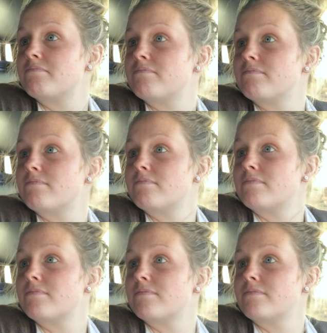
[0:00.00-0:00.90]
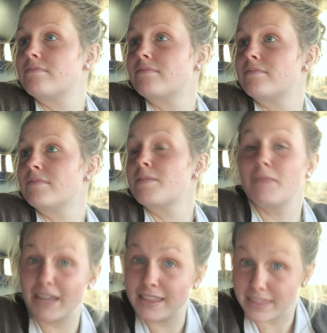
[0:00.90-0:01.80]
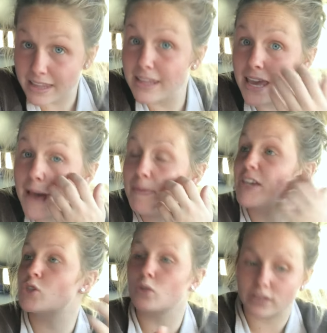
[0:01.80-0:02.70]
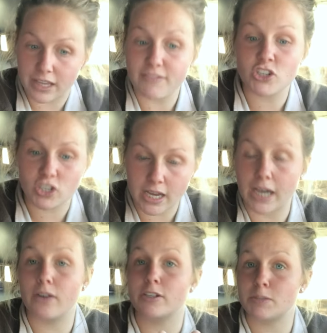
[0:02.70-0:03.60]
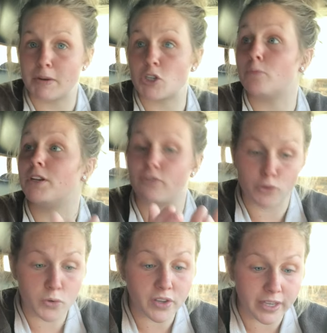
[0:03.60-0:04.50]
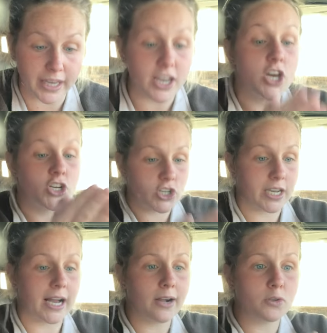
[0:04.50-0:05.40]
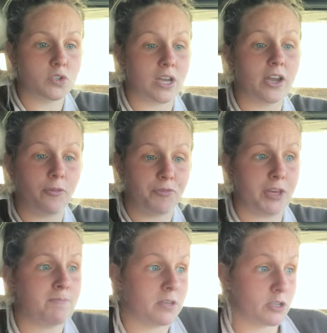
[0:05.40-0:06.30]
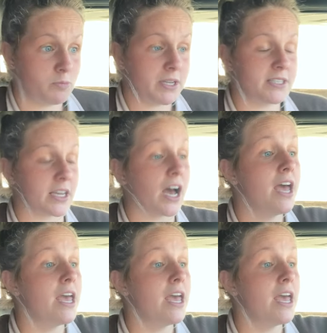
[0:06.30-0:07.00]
But if you live in Chicago, it's still special. Yeah, because you live in Chicago, it's special. But if you can get Chicago-style deep dish pizza